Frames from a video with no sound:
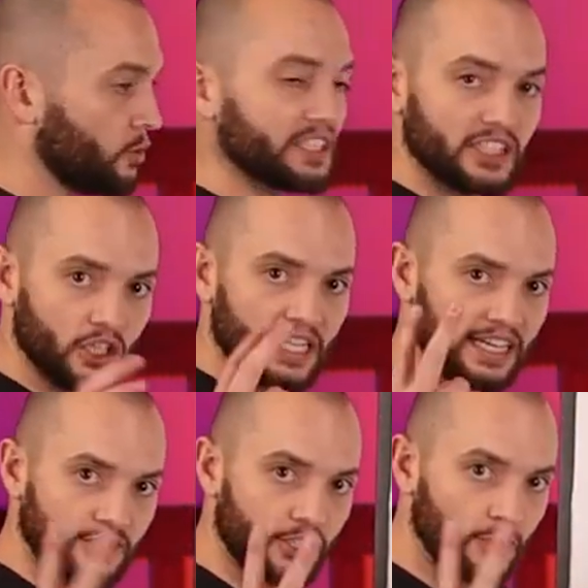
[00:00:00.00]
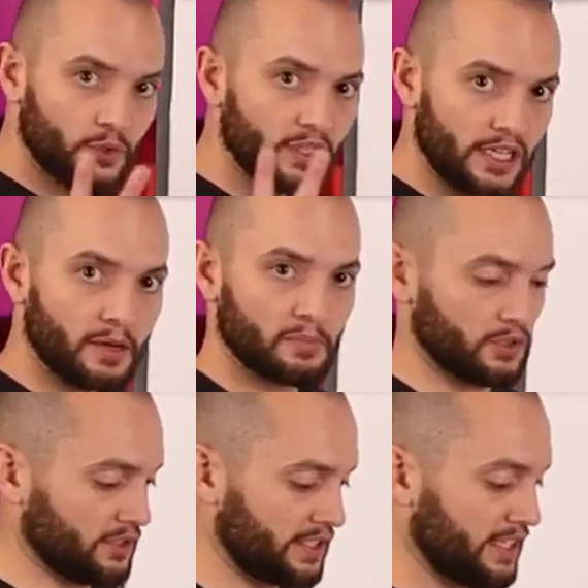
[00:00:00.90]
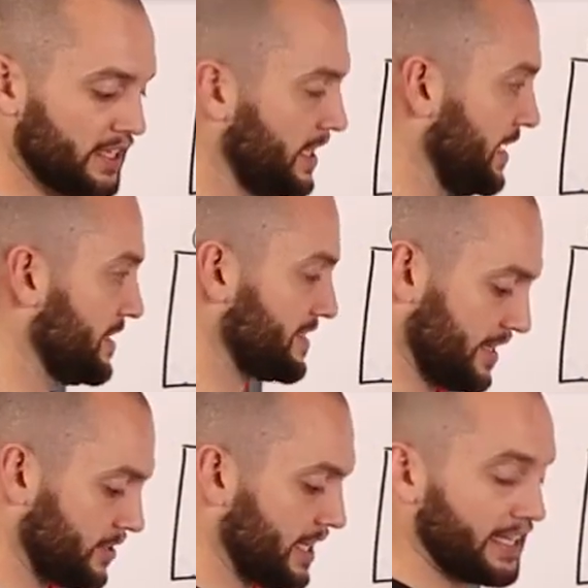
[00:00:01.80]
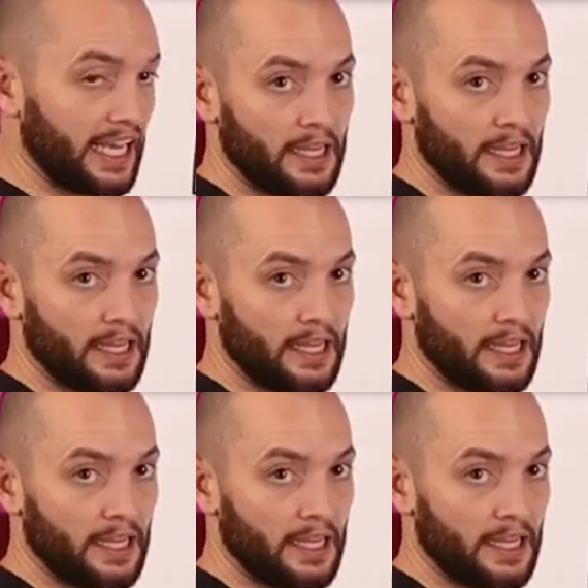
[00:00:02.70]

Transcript: only look at 2 numbers in this internet